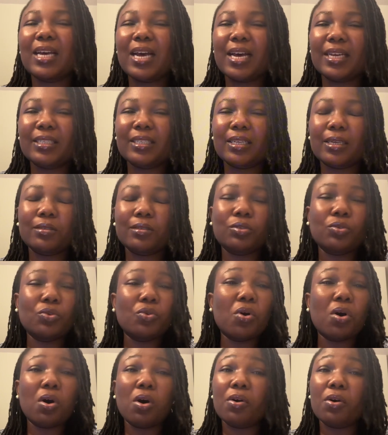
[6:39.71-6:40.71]
access
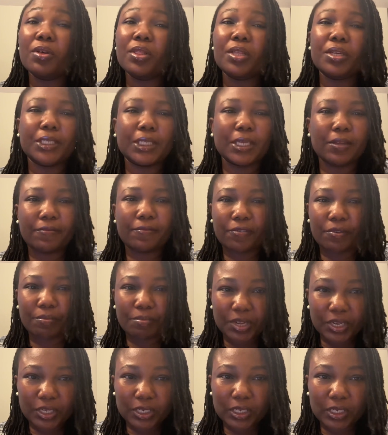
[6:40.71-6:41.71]
to all this
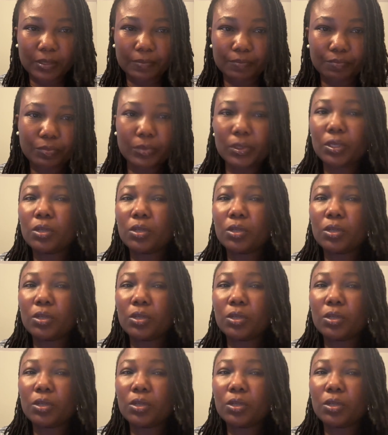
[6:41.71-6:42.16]
information.